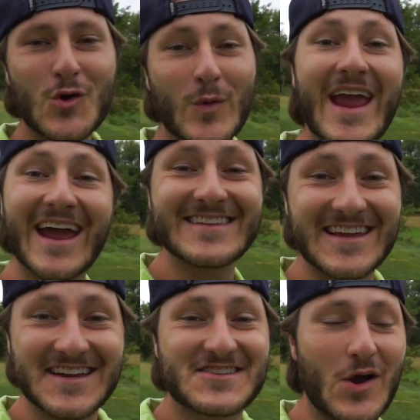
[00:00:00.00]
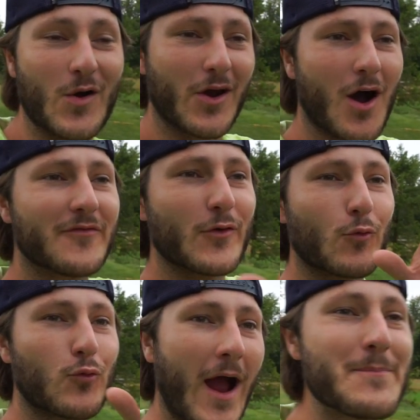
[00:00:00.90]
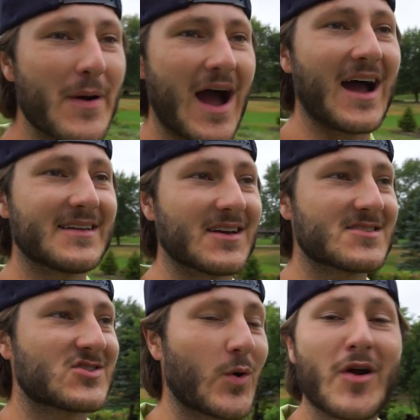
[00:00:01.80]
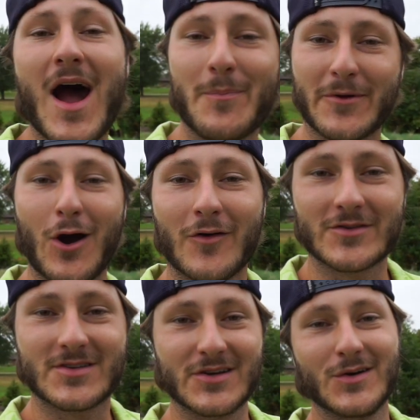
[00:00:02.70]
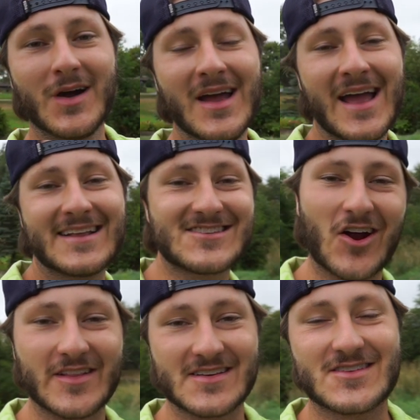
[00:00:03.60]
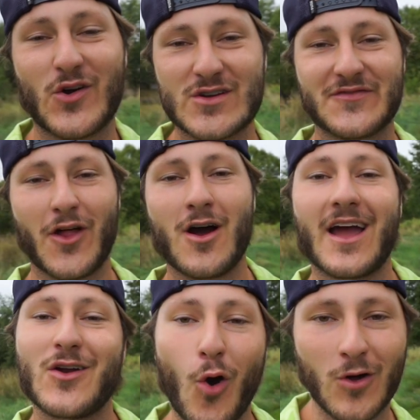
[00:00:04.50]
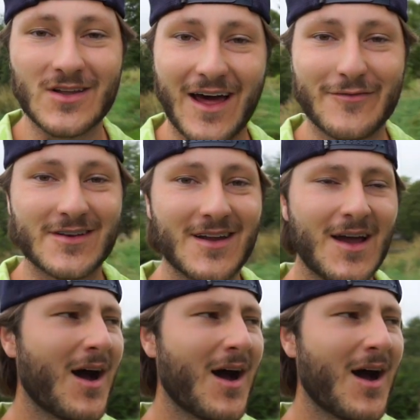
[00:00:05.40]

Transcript: We had leagues going off right behind us, so we're hopping over to and starting this course vlog on hole eleven,